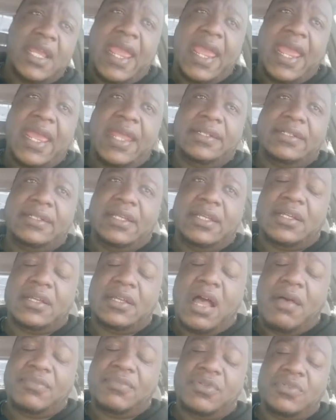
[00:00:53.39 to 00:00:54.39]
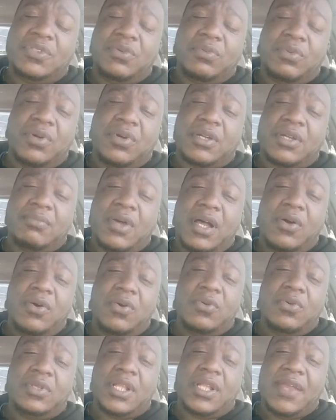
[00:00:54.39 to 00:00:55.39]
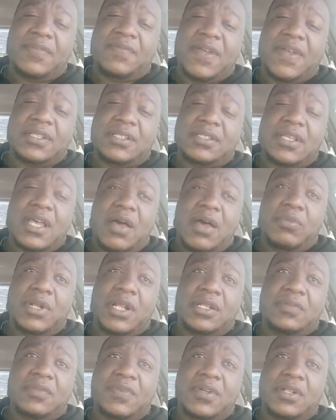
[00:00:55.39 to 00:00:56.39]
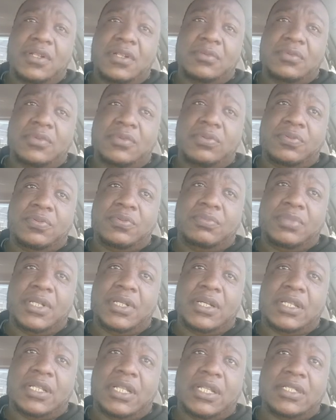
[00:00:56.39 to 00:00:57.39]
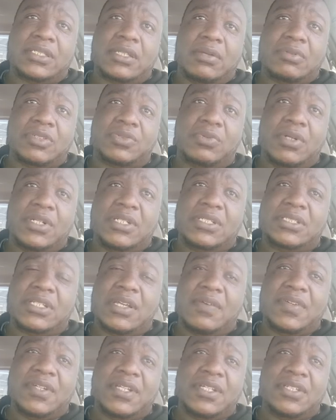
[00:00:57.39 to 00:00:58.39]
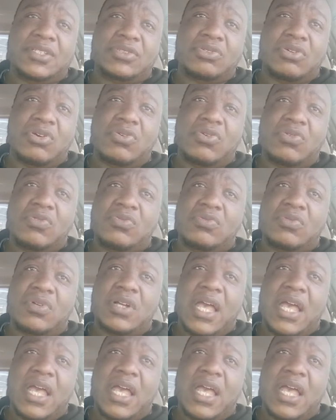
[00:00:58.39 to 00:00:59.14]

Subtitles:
And I'm used to working my whole life. At the time when I developed blood clots, I was 27 years old.